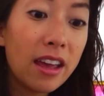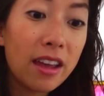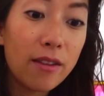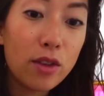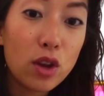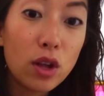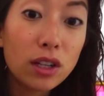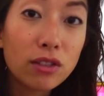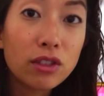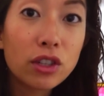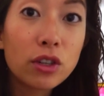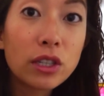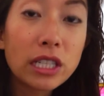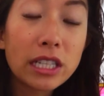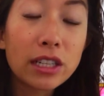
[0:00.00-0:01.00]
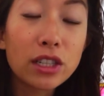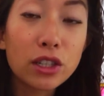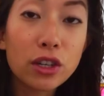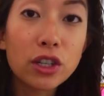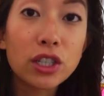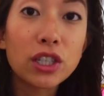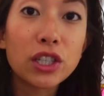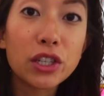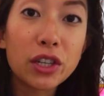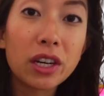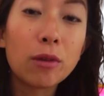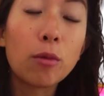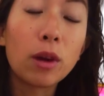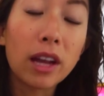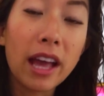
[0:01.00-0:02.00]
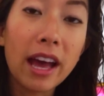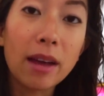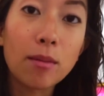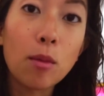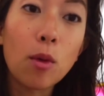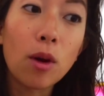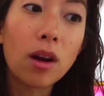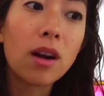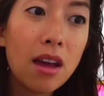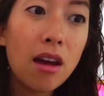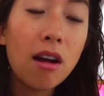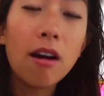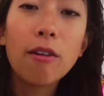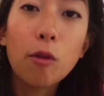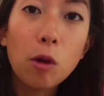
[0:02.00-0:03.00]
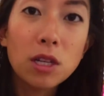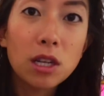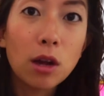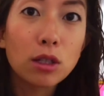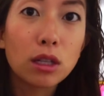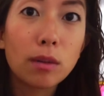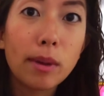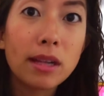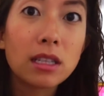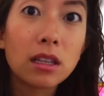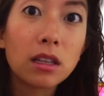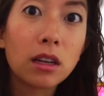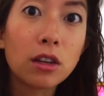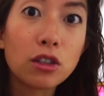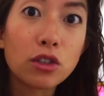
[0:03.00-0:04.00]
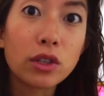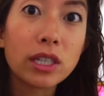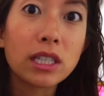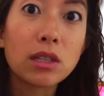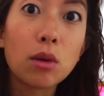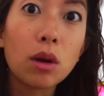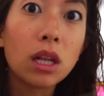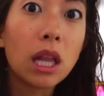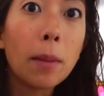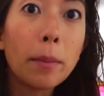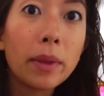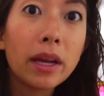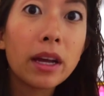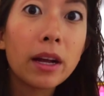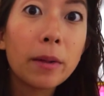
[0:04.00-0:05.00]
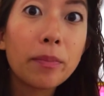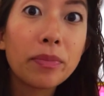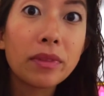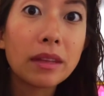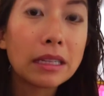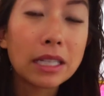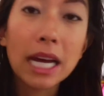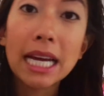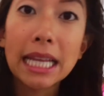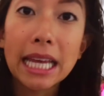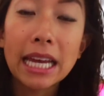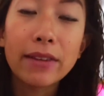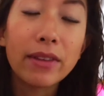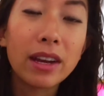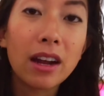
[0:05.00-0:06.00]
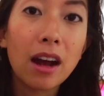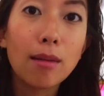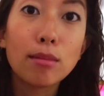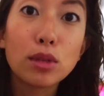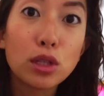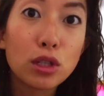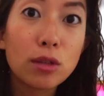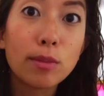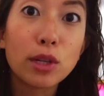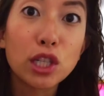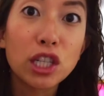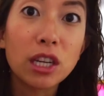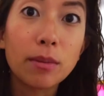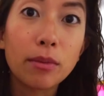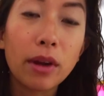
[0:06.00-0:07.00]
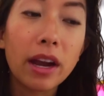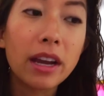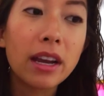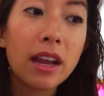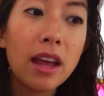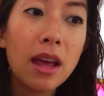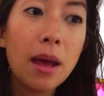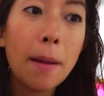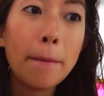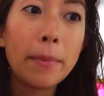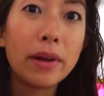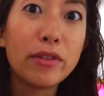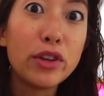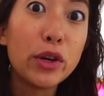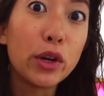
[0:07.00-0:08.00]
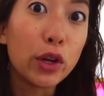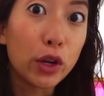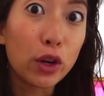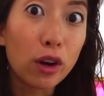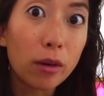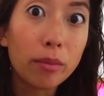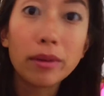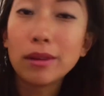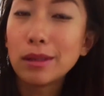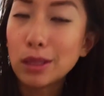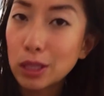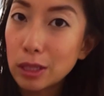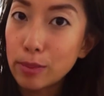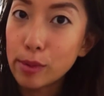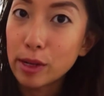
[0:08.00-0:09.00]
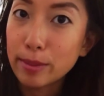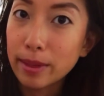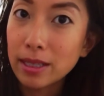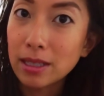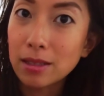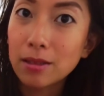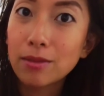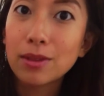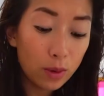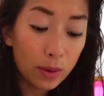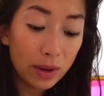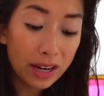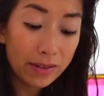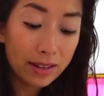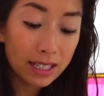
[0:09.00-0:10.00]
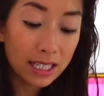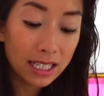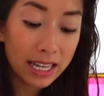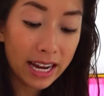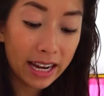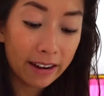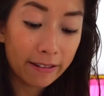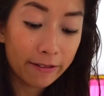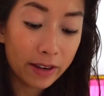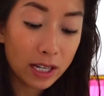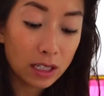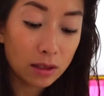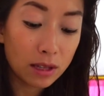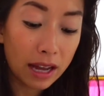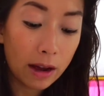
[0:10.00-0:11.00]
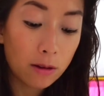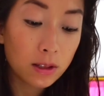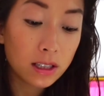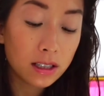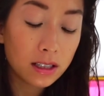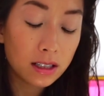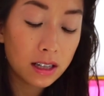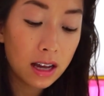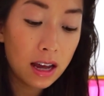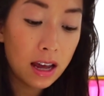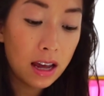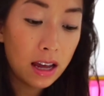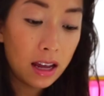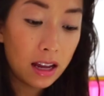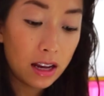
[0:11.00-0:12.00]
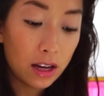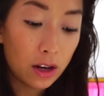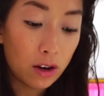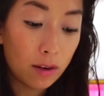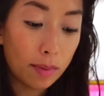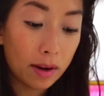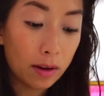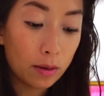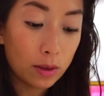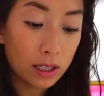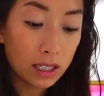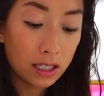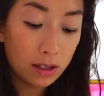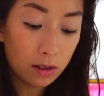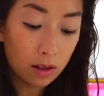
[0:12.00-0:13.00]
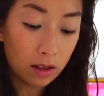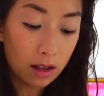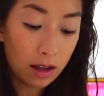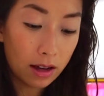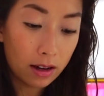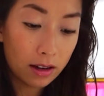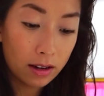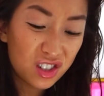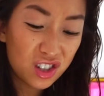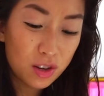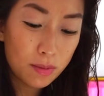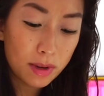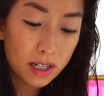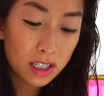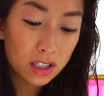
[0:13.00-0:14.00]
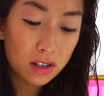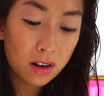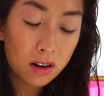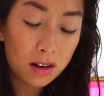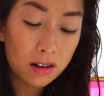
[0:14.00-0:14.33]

If you do lots of tours and excursions, you're going to want to add more. Of course, it also depends on the country. So Colombia, Thailand, Vietnam, super cheap, right? But if you go to Europe, super expensive. We were even staying at friends' houses in Europe, and it was still a lot. 2 months